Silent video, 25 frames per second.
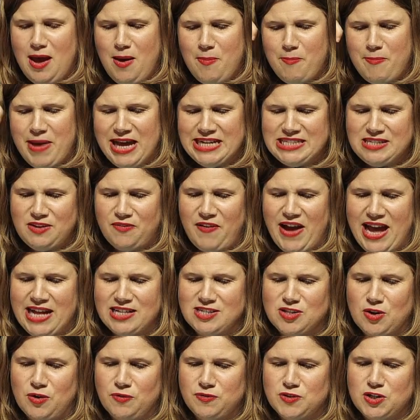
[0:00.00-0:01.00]
massive
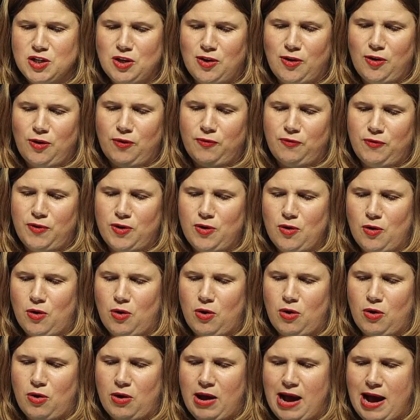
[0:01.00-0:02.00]
hats off to you for
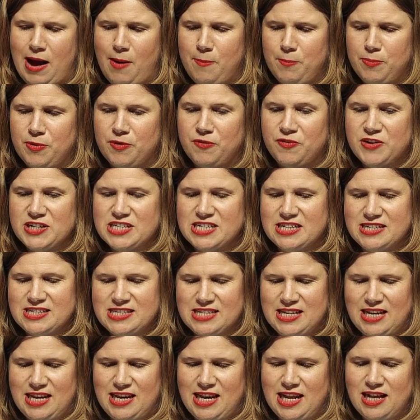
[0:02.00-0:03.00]
your
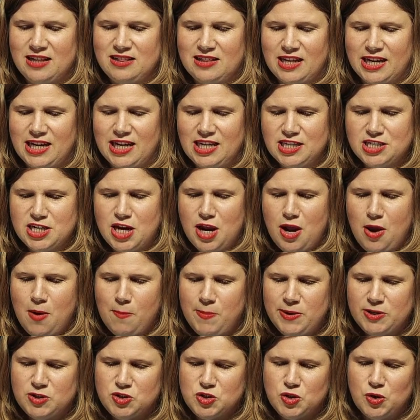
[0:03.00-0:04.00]
proficiency in English. Thank but